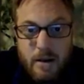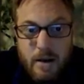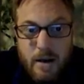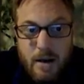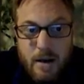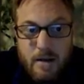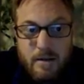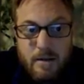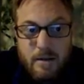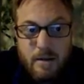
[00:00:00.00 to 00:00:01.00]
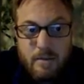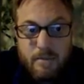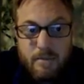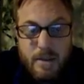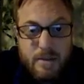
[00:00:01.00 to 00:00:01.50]
and
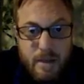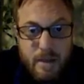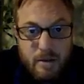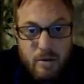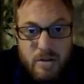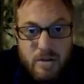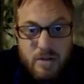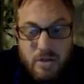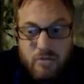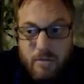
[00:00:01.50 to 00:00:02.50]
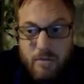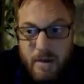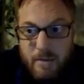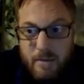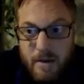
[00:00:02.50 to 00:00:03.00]
please make notes, and just
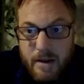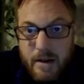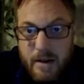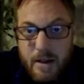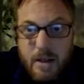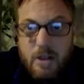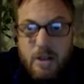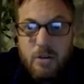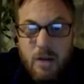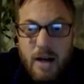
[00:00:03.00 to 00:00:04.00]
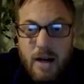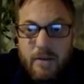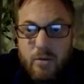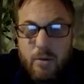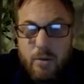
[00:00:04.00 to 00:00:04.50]
remember that you have
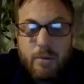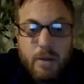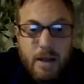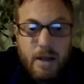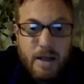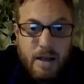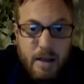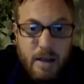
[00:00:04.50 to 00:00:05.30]
to apply